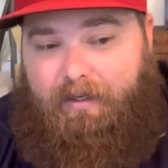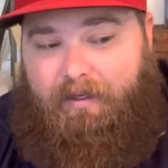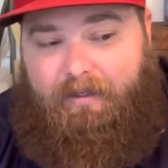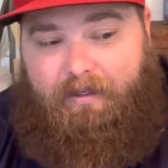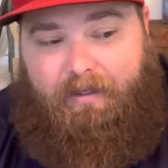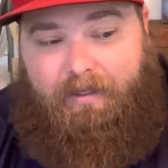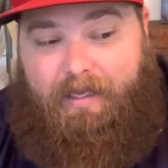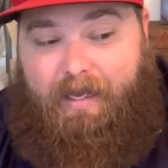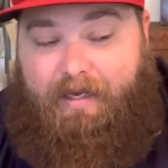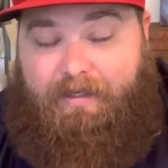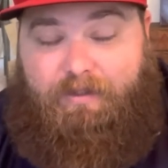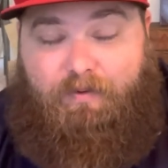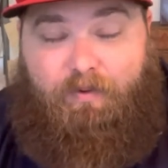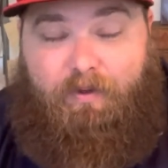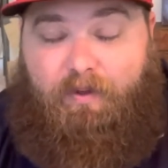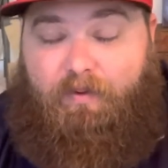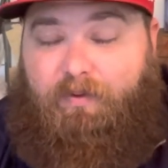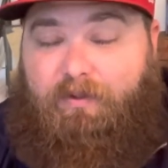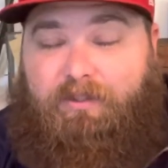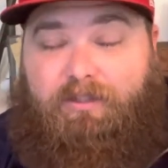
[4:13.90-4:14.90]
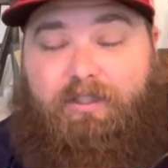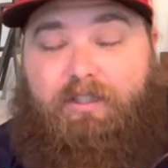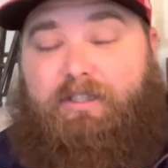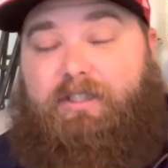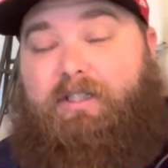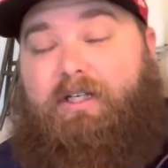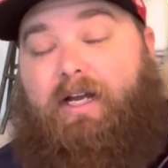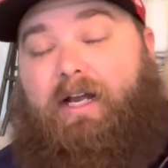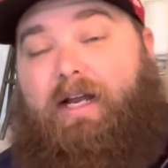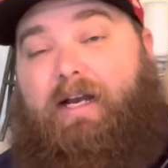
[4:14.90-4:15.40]
last week was
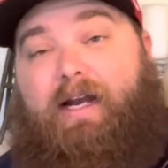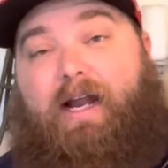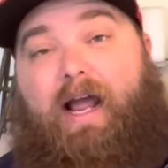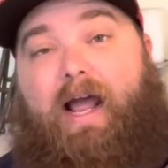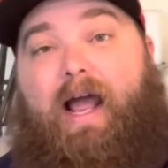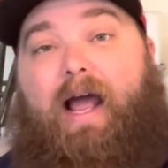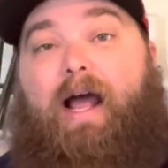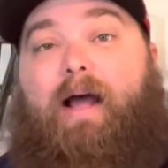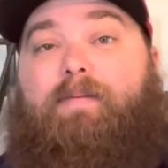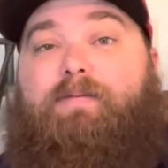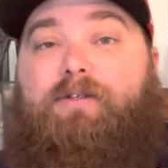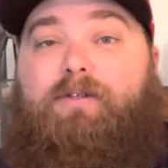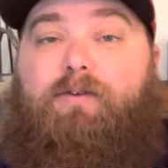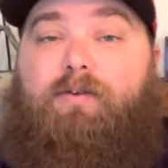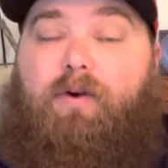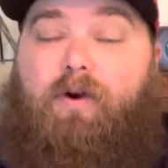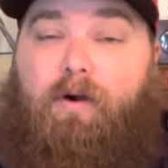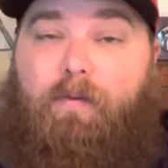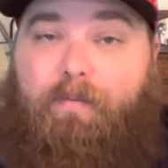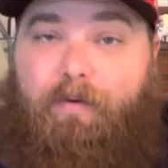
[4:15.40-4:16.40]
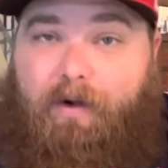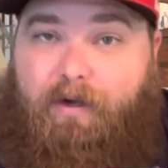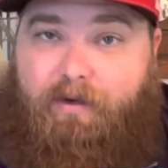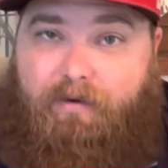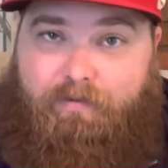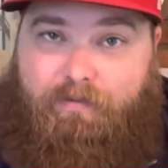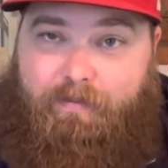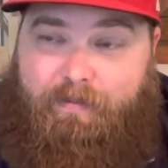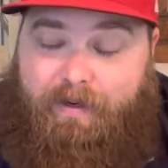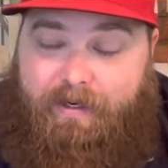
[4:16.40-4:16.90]
just an absolute
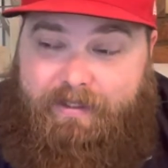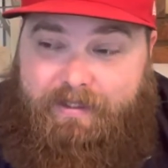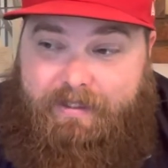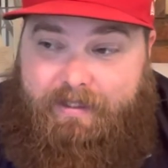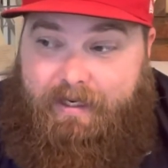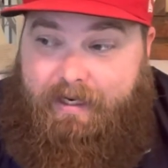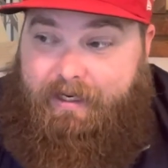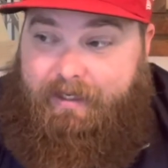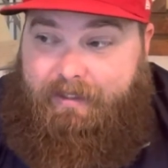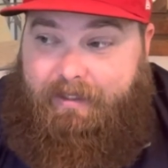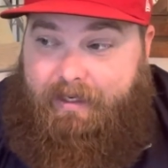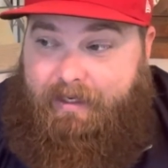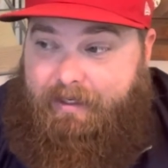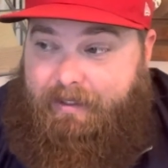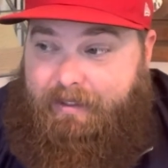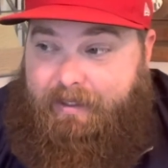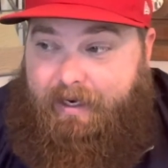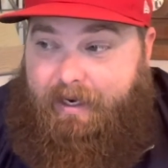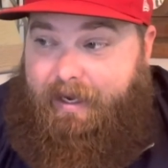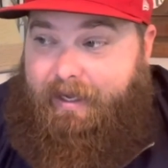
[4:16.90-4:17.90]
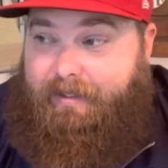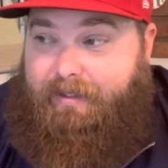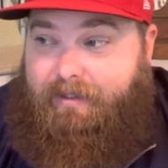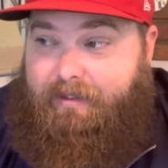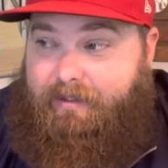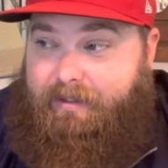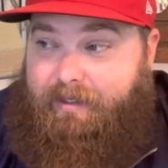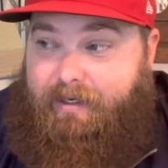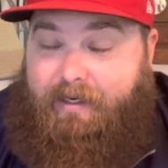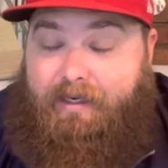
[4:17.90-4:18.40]
heartbreaker for Penn State. They had the lead